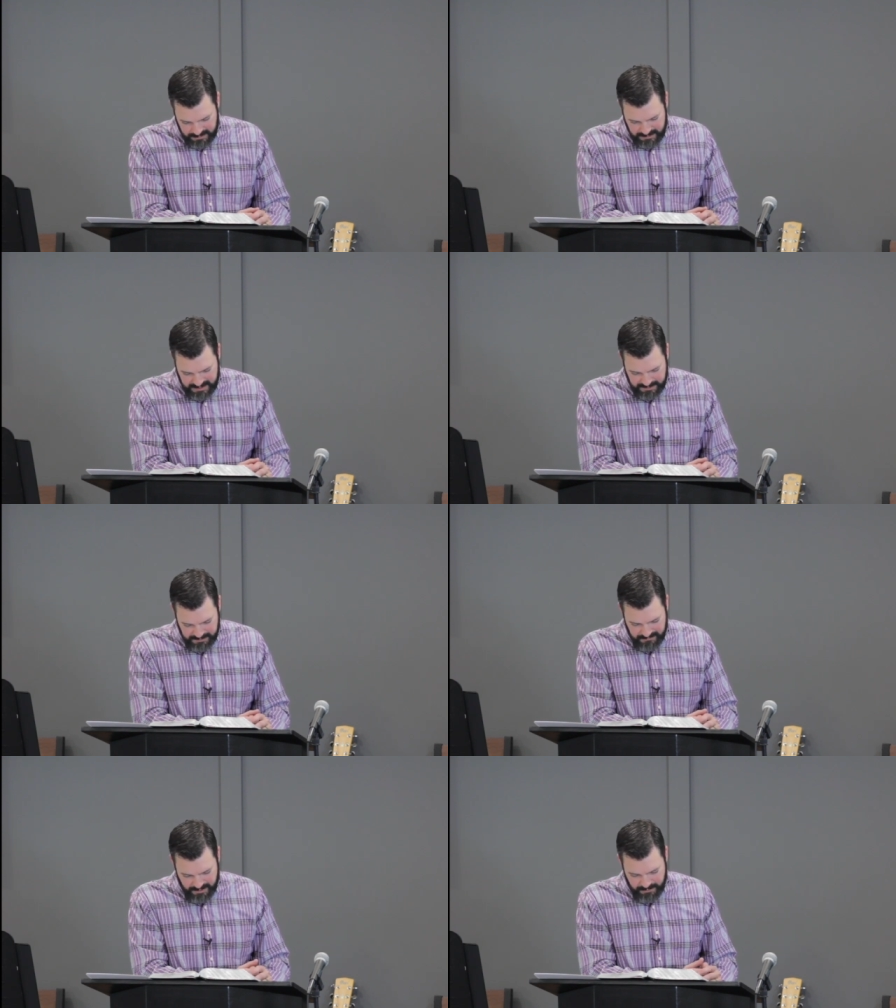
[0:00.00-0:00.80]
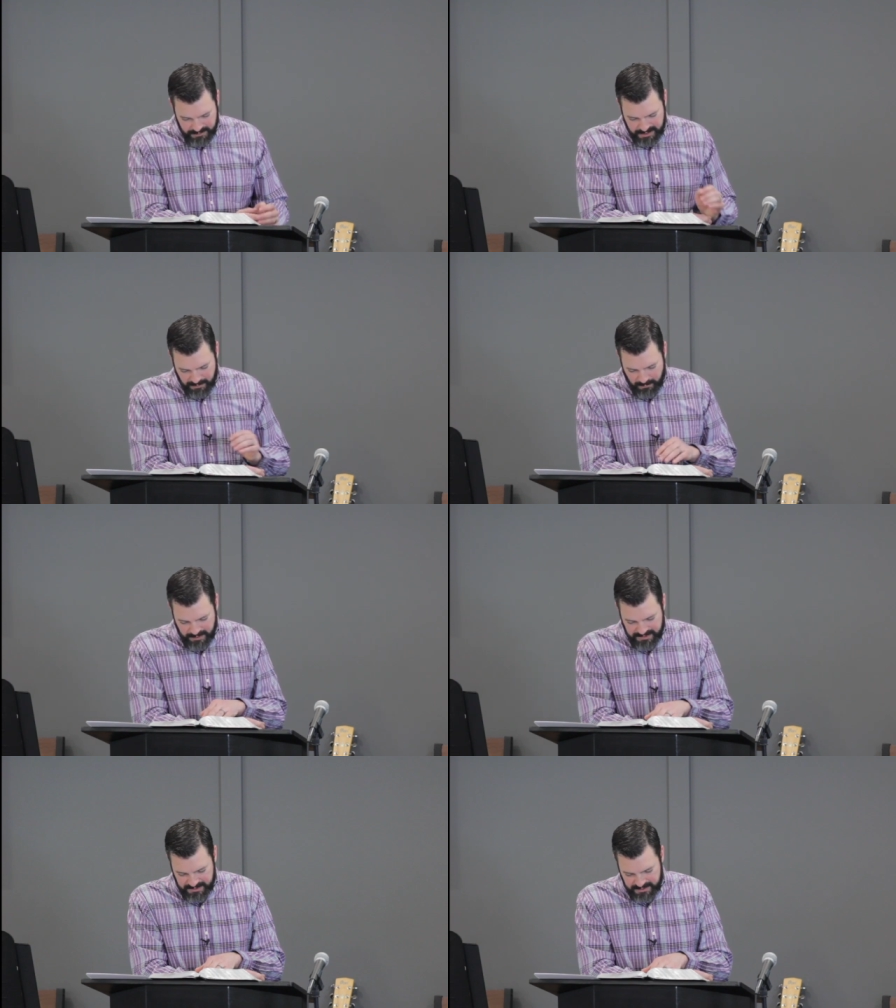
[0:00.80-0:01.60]
Some of those who were
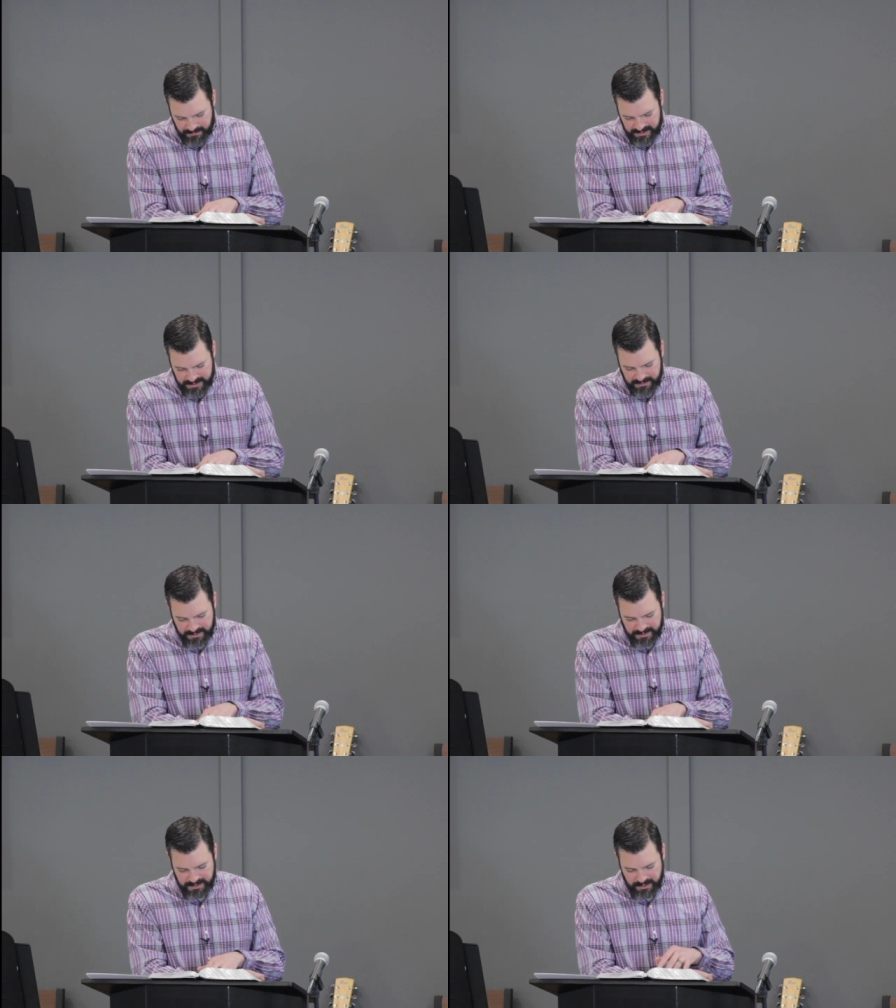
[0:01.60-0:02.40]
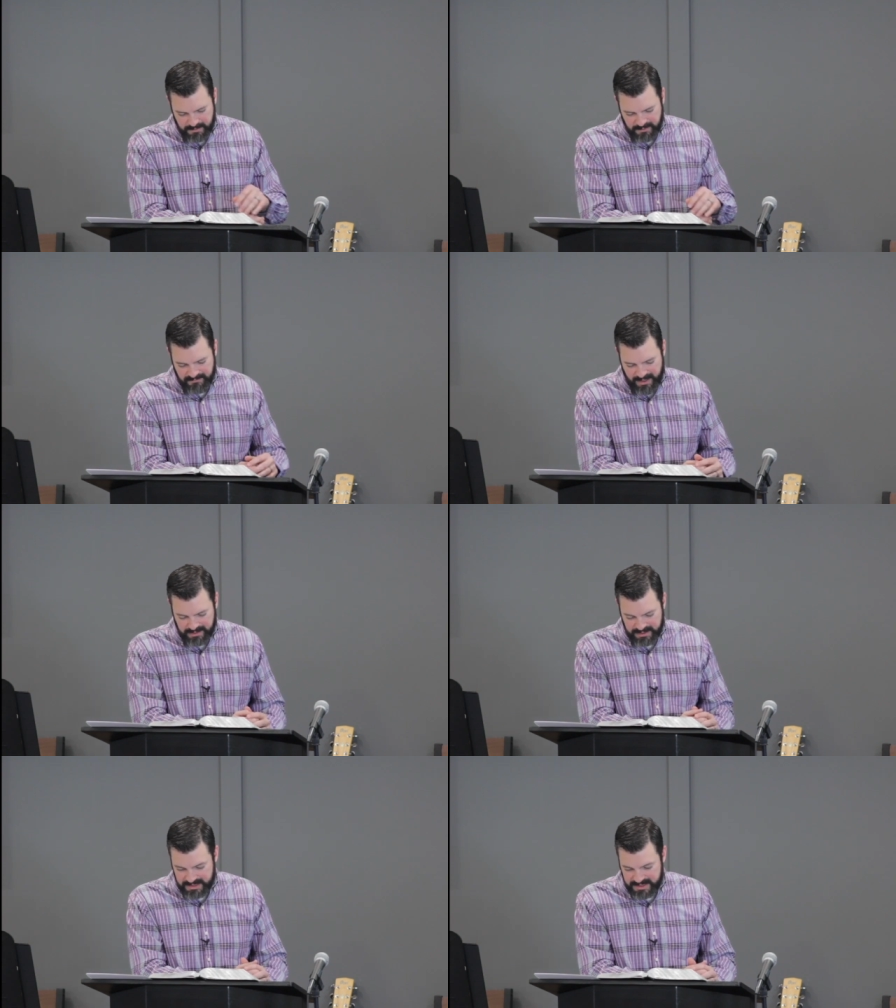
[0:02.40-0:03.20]
with us went to the tomb and found
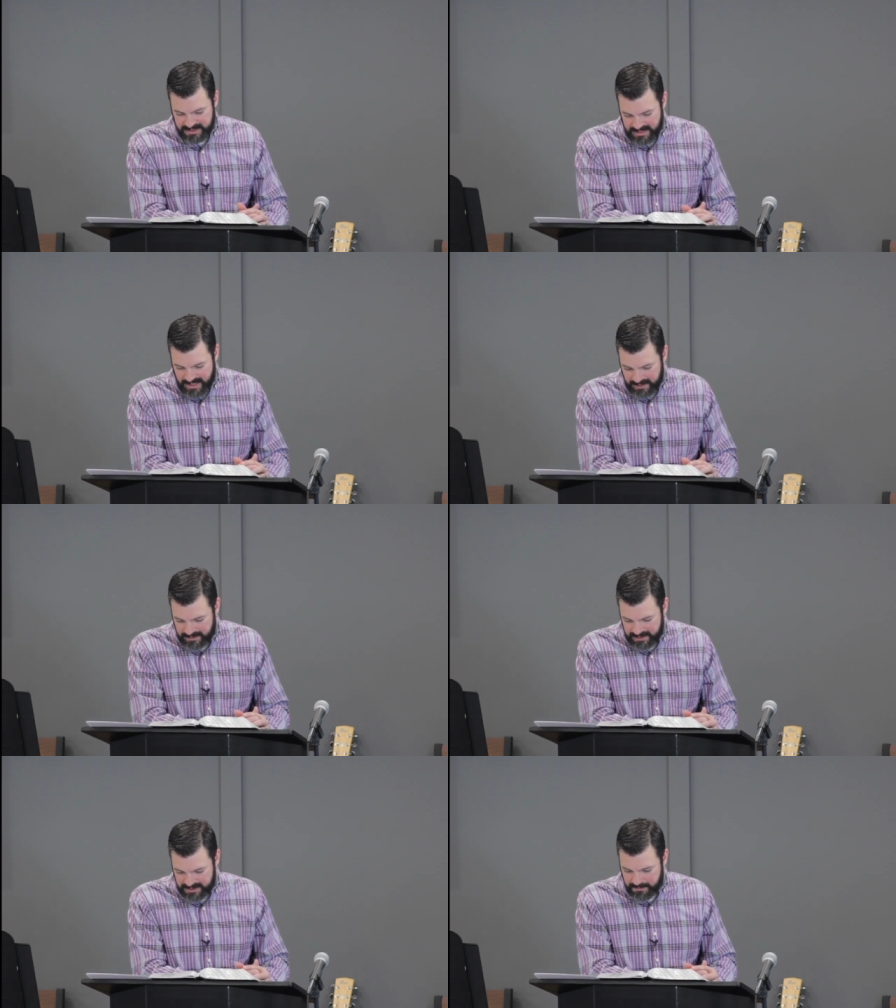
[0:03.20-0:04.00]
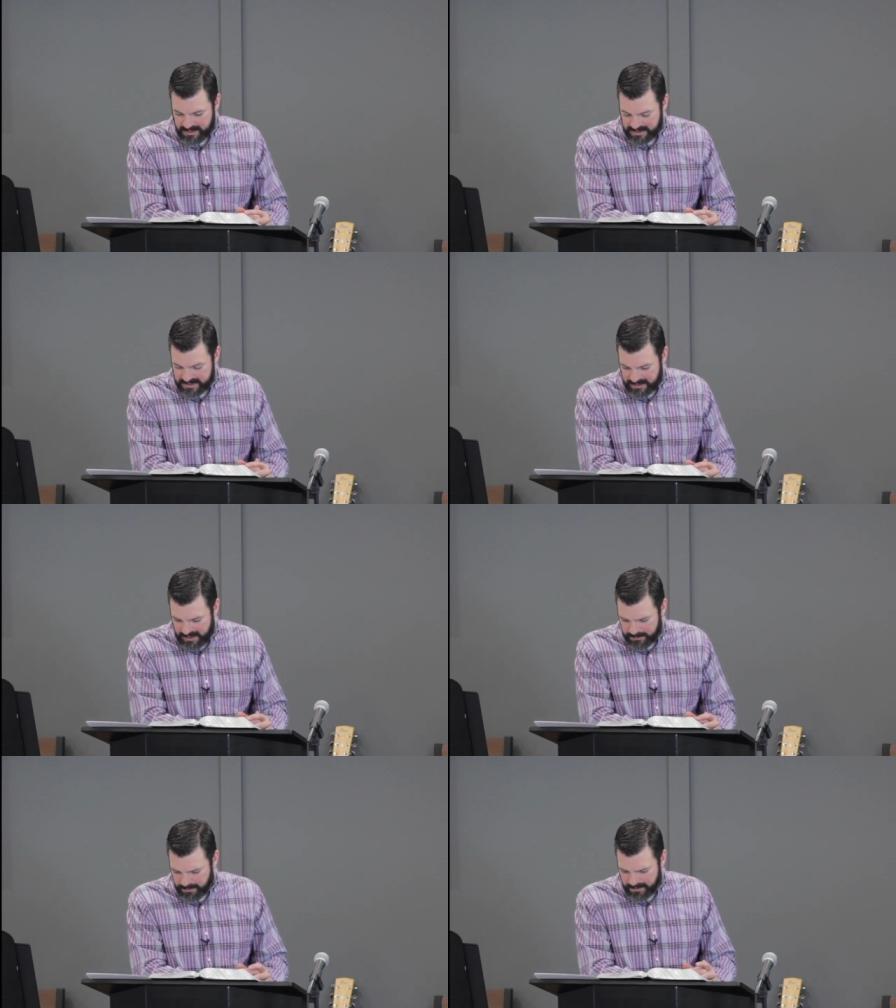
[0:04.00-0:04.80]
it just exactly as the woman had
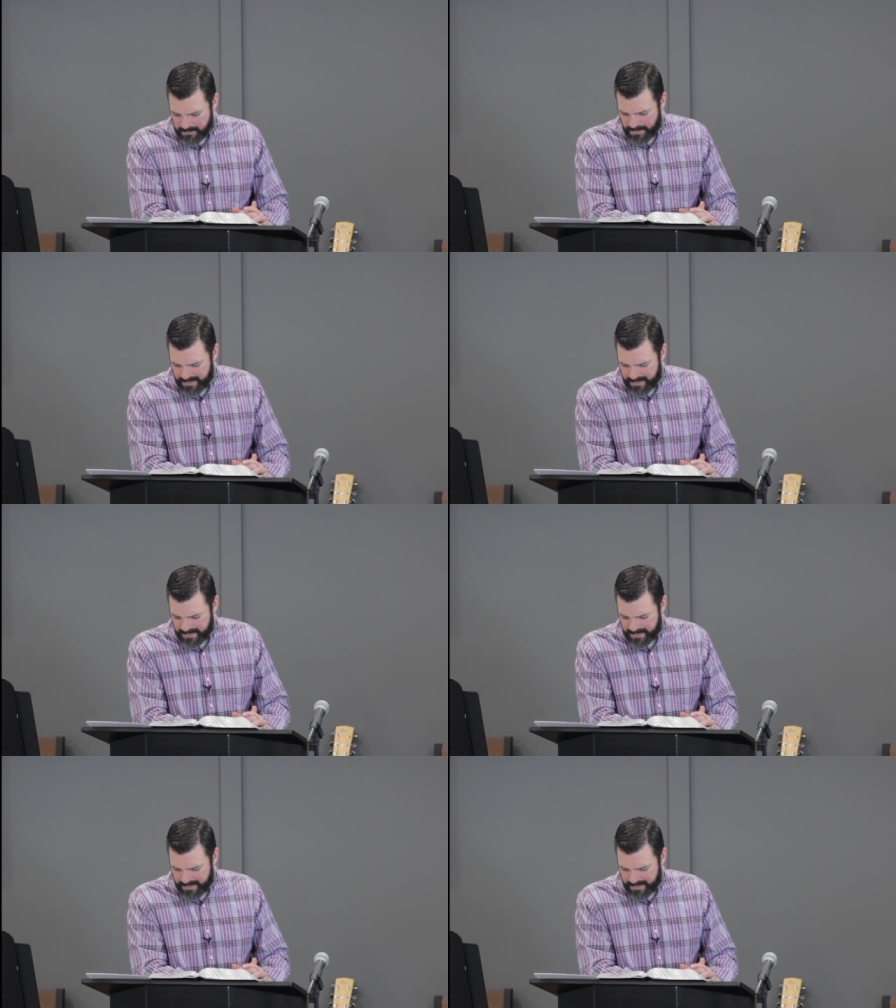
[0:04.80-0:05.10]
said, but,